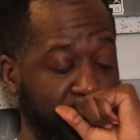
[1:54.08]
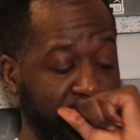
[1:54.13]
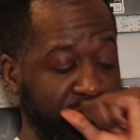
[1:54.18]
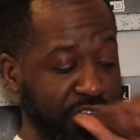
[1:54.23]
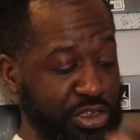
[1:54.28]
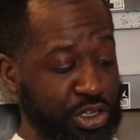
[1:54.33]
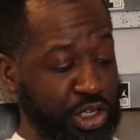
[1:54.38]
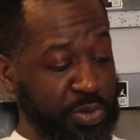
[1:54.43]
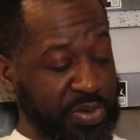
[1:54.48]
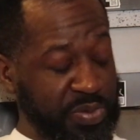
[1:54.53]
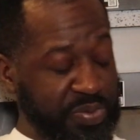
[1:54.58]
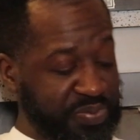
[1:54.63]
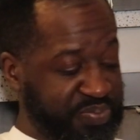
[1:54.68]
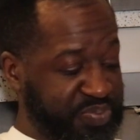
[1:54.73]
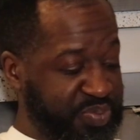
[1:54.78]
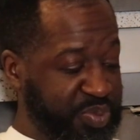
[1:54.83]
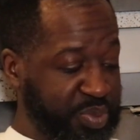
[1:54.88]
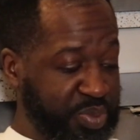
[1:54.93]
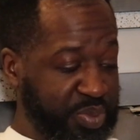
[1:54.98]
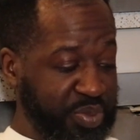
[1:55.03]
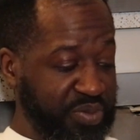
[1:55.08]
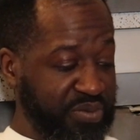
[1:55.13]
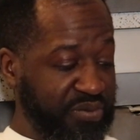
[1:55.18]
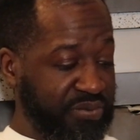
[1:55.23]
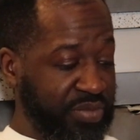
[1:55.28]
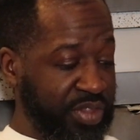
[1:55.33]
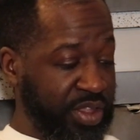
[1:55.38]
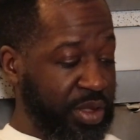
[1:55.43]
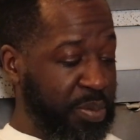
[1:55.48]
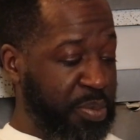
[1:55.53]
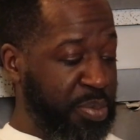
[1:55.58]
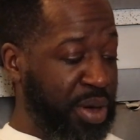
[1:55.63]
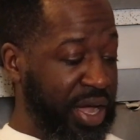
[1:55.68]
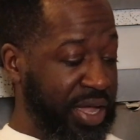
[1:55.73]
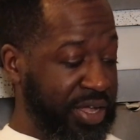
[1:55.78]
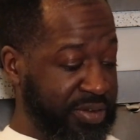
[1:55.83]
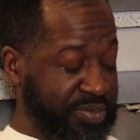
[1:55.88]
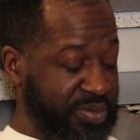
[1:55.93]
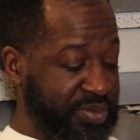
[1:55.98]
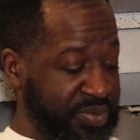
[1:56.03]
Excuse me.
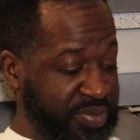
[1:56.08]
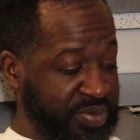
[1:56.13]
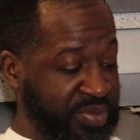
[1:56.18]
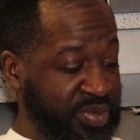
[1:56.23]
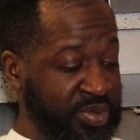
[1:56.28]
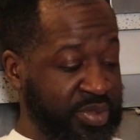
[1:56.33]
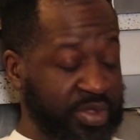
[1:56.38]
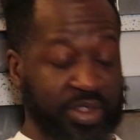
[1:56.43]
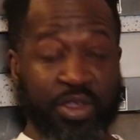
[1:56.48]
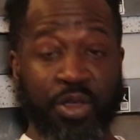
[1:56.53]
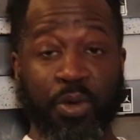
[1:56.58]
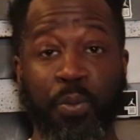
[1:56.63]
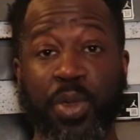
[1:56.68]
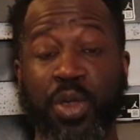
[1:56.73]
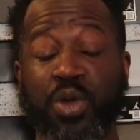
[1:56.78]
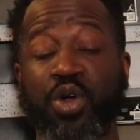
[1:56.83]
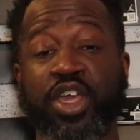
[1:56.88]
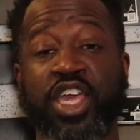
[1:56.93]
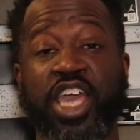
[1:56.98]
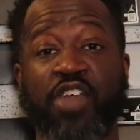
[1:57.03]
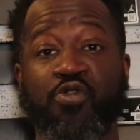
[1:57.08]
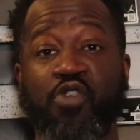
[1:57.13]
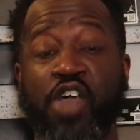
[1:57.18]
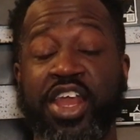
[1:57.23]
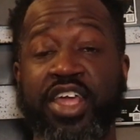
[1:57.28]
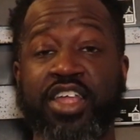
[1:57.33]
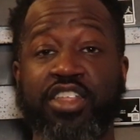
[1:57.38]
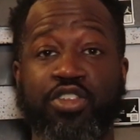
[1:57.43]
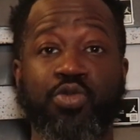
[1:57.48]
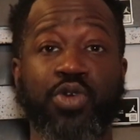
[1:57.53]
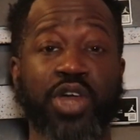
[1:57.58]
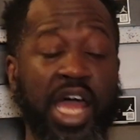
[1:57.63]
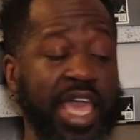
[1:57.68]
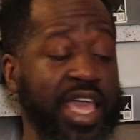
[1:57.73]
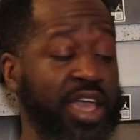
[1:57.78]
But we're going to get right into it.